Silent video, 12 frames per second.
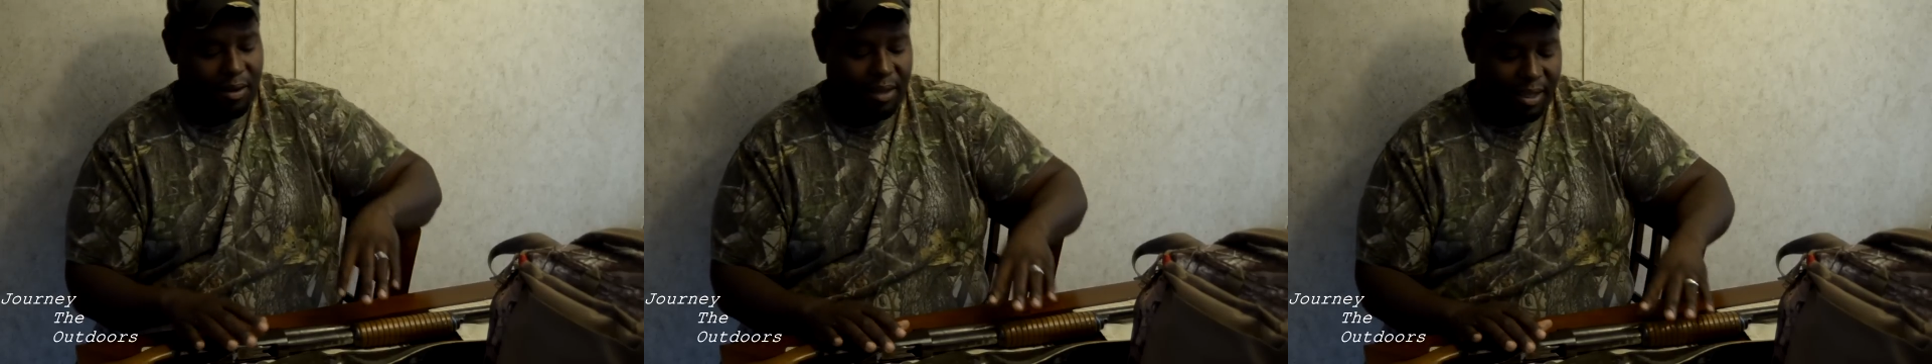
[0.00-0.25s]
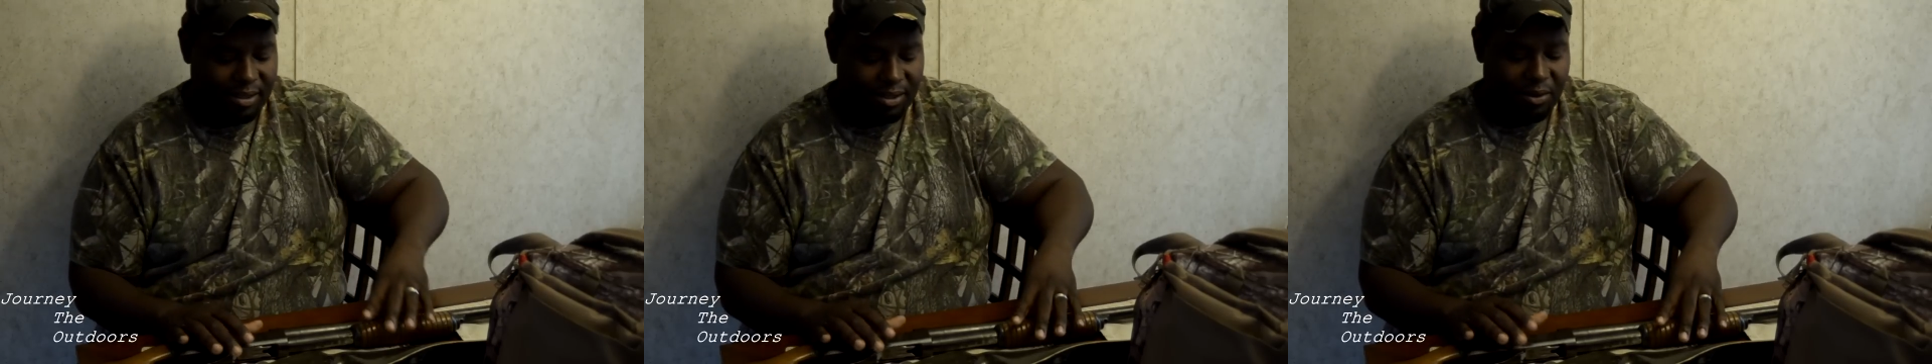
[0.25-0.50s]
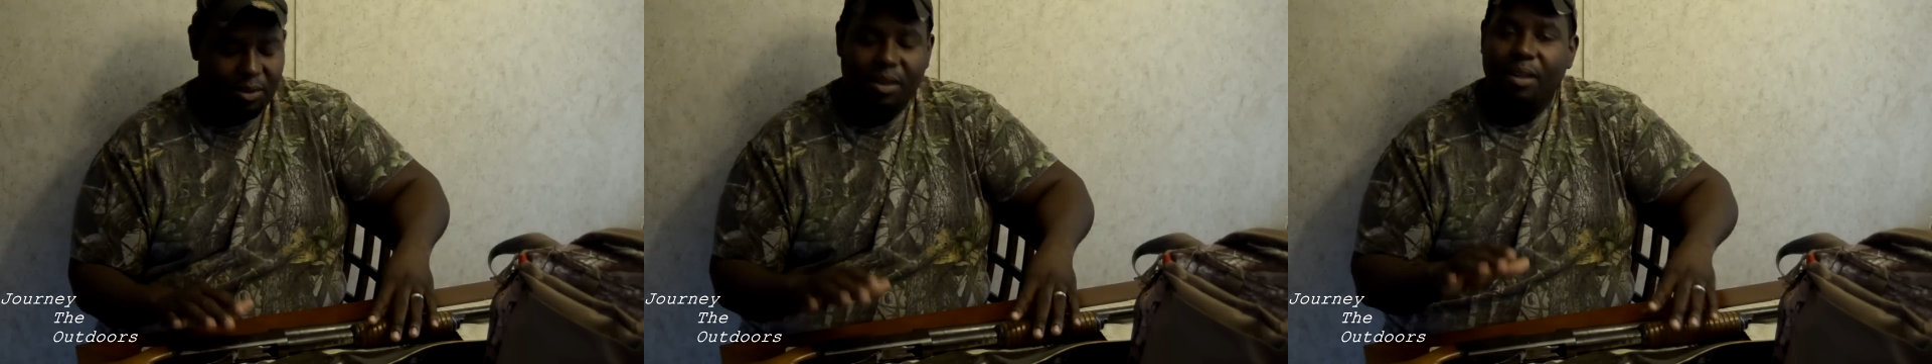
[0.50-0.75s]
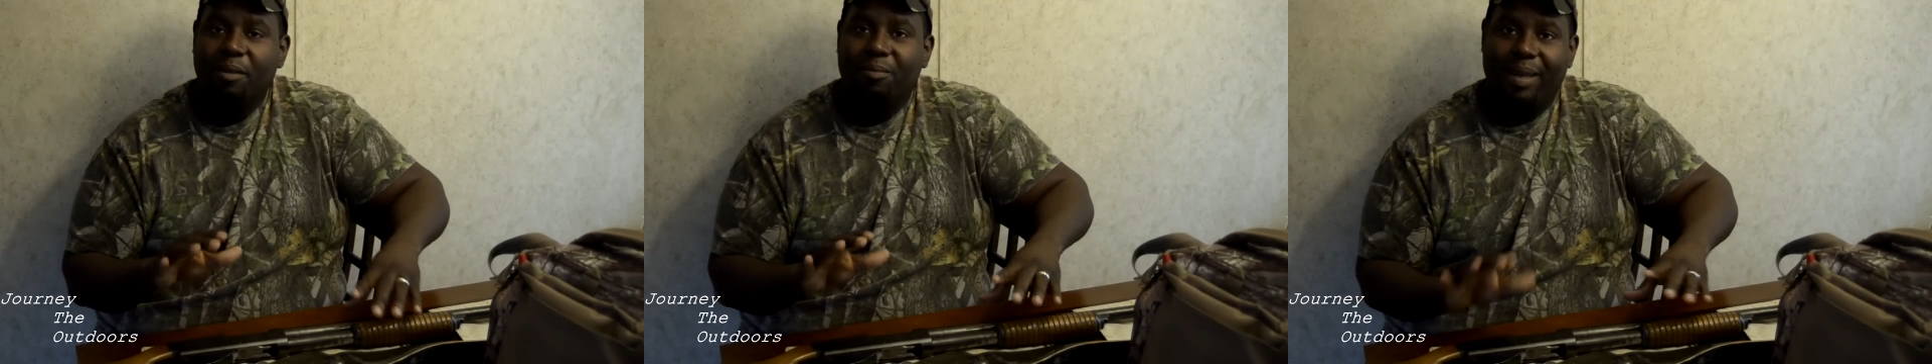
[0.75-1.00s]
Okay, so
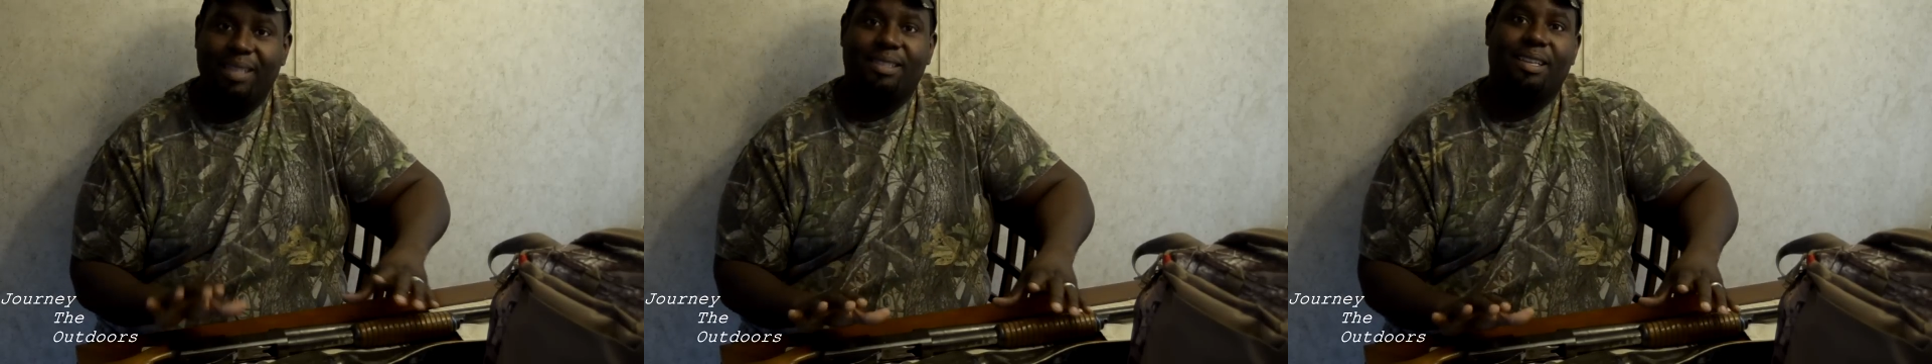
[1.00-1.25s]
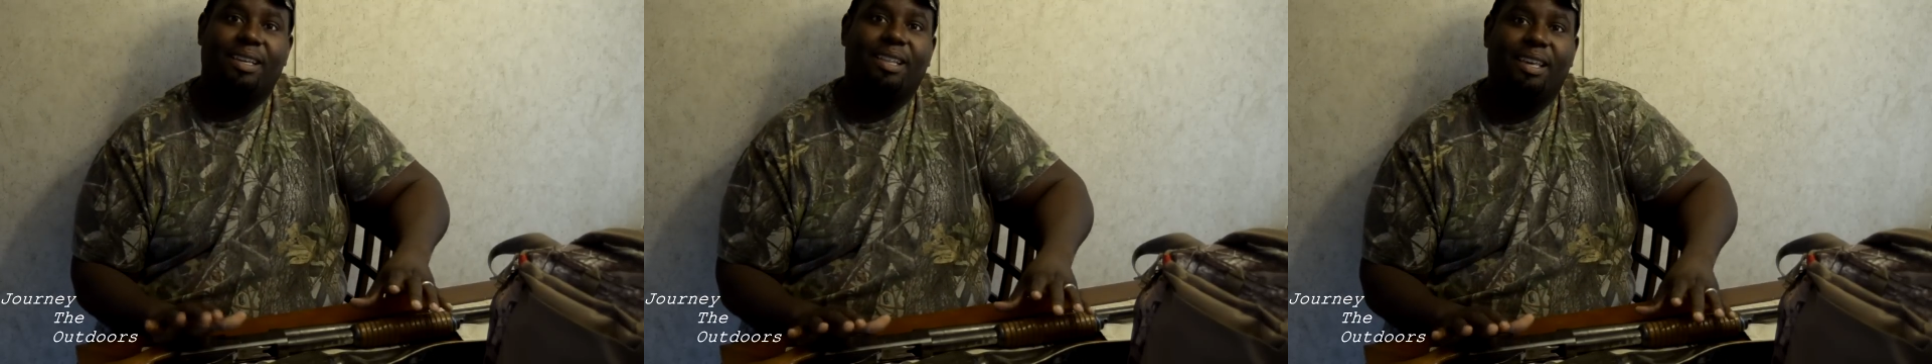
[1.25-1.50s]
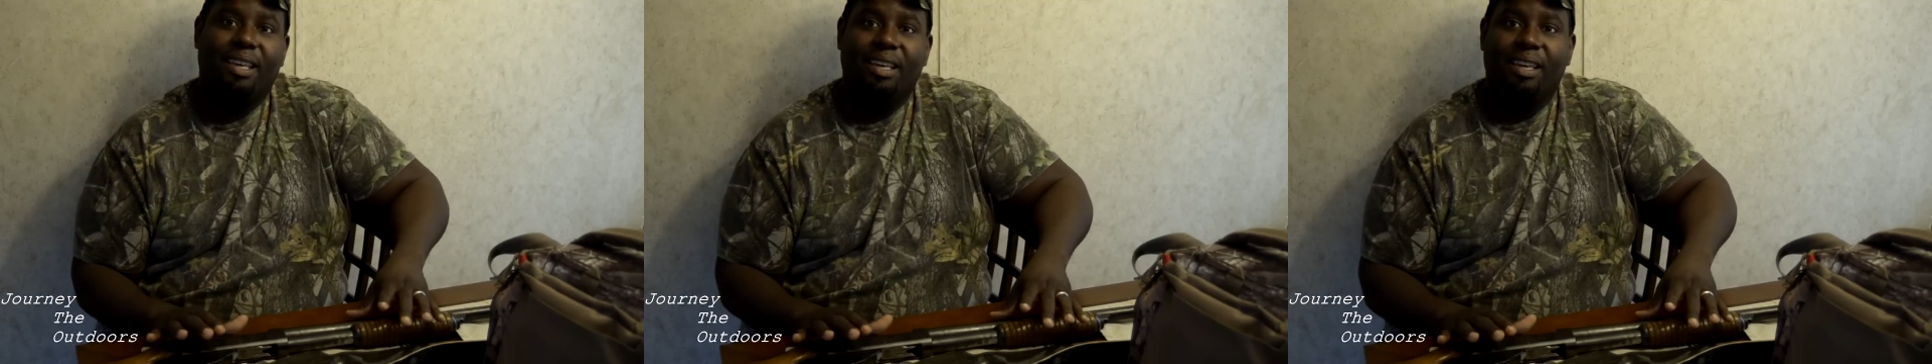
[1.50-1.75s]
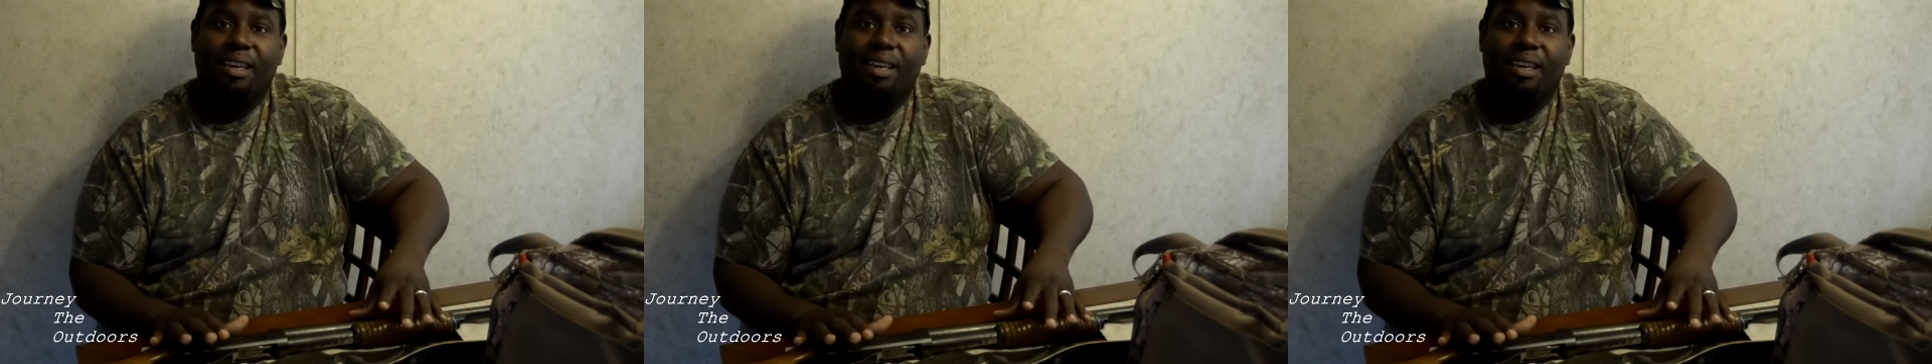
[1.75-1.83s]
basically